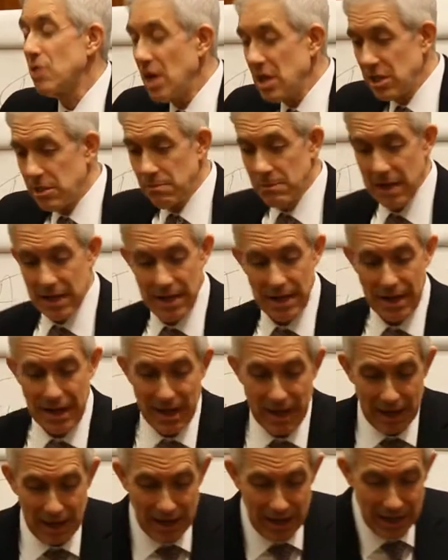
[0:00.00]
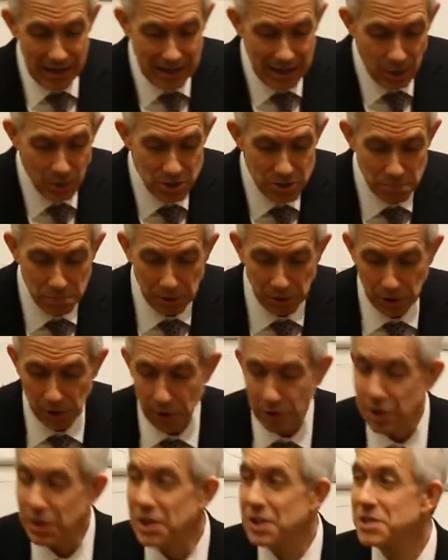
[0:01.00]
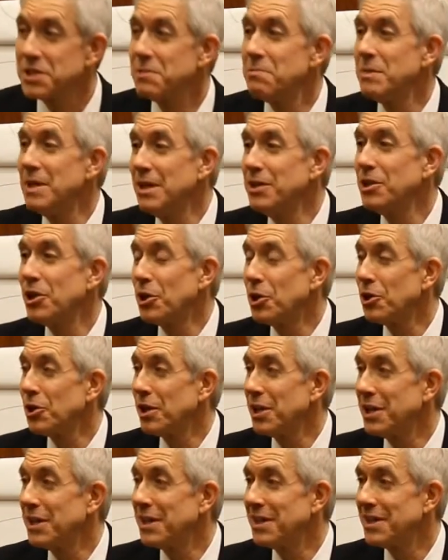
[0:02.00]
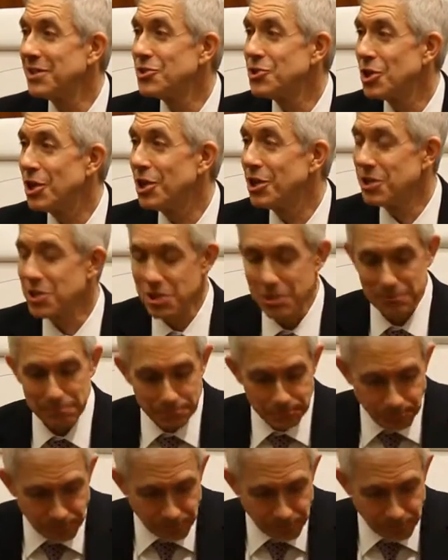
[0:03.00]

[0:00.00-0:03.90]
Trust me, there was pluralism in the early church.